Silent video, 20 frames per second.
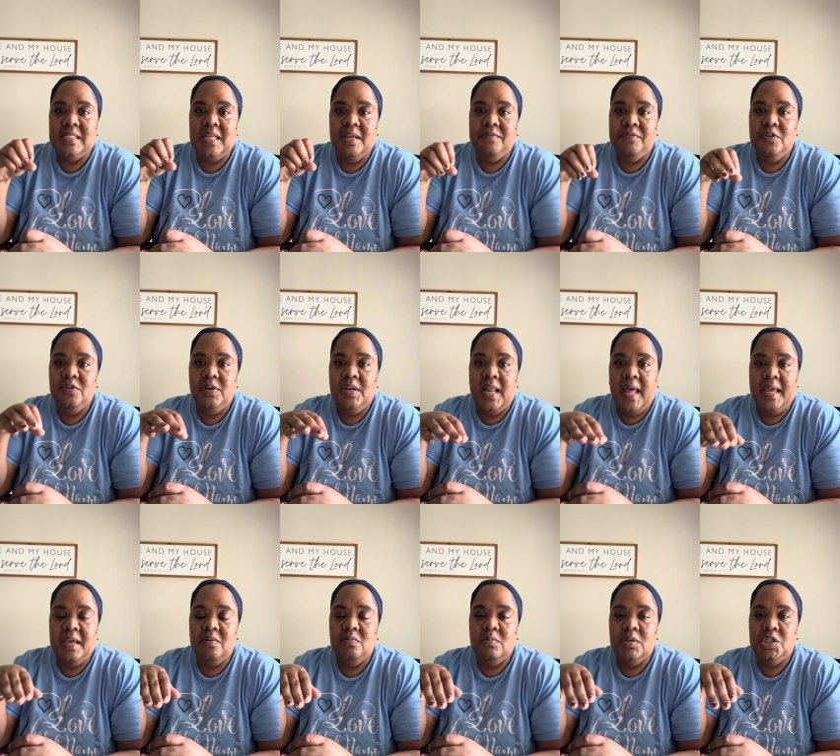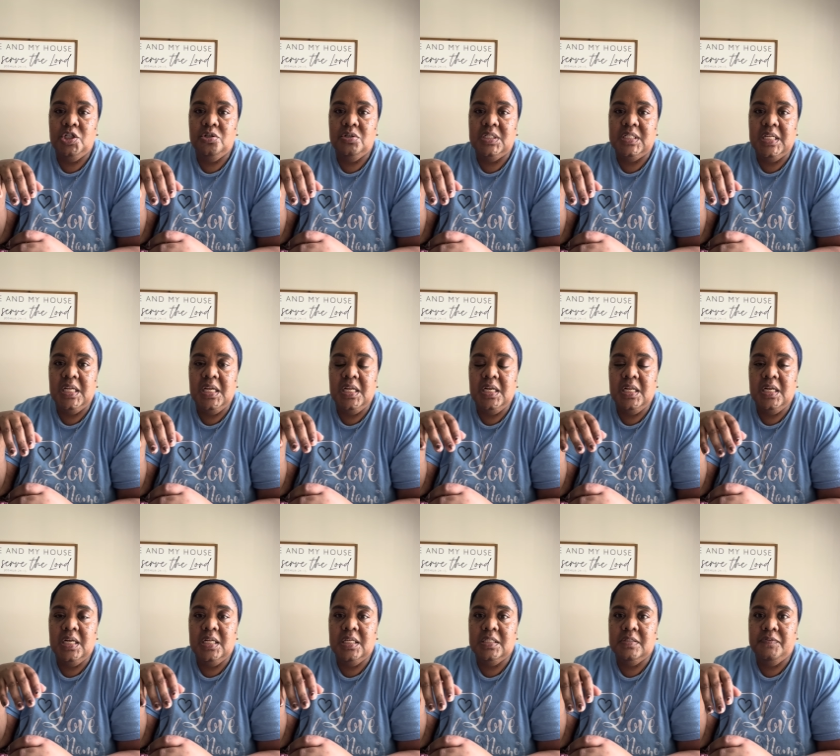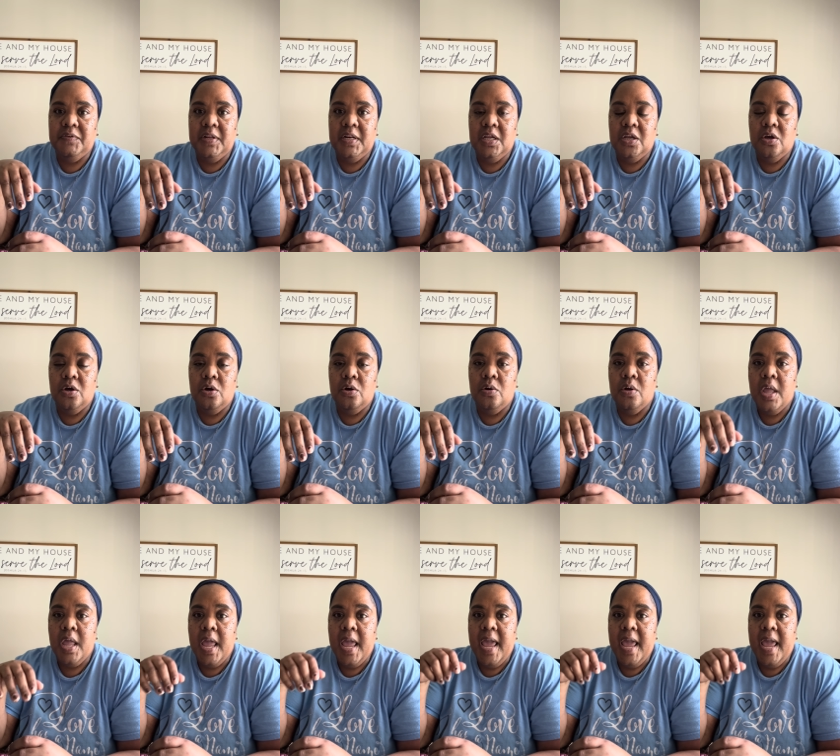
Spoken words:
If you like what you've seen in this video,